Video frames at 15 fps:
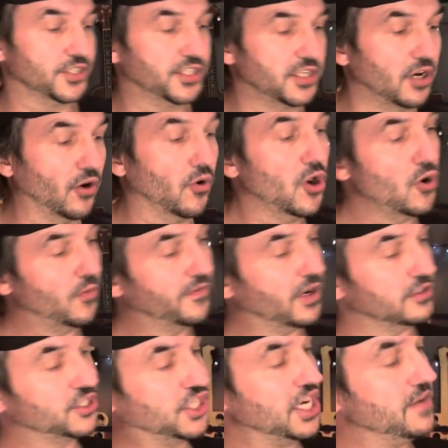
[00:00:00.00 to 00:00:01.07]
So we've
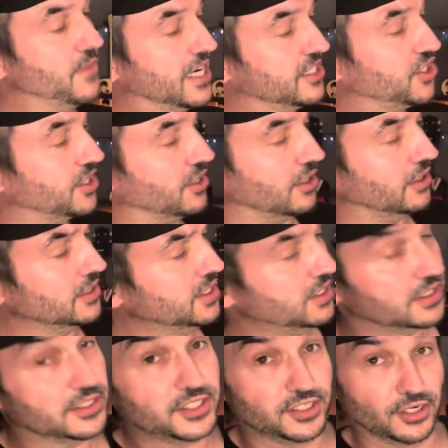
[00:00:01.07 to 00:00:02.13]
got a G major chord,
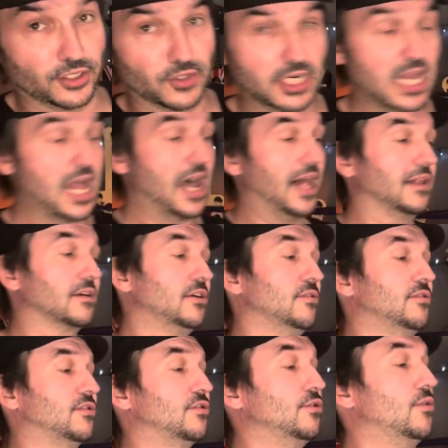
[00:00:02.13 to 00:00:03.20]
so I'll go
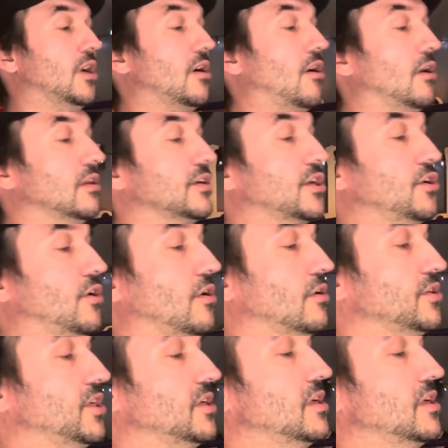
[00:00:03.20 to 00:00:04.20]
through all the chord